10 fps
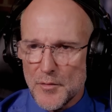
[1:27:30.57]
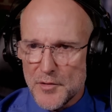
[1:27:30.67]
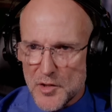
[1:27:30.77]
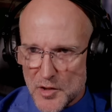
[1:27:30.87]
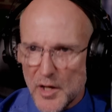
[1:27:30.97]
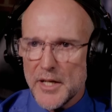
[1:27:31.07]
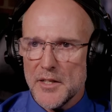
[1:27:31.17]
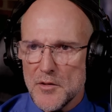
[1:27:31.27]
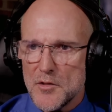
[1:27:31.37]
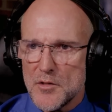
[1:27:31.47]

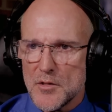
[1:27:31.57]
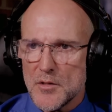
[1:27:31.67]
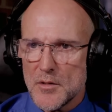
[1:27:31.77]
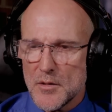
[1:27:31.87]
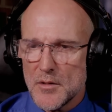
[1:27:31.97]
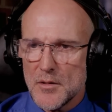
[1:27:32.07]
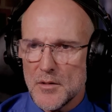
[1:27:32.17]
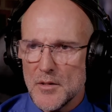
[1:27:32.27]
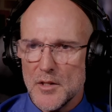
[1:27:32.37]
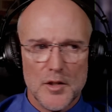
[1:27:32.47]
science
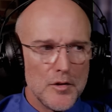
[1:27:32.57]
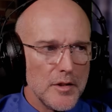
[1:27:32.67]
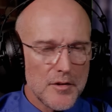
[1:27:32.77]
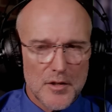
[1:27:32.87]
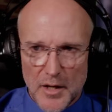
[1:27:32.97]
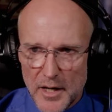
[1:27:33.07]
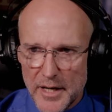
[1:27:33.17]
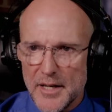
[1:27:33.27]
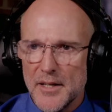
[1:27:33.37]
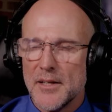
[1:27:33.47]
in your
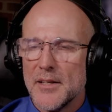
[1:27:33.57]
entire